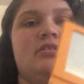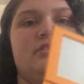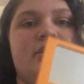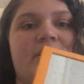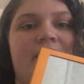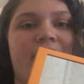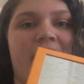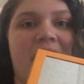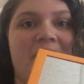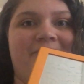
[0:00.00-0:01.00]
the
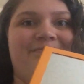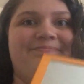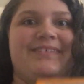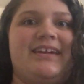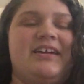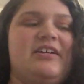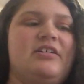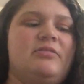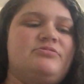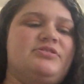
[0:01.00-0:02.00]
yellow,
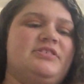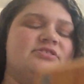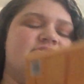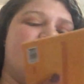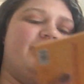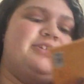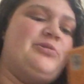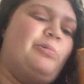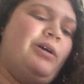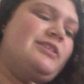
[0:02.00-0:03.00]
which is the shade
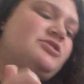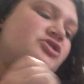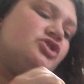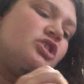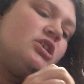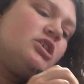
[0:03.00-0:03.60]
Quench.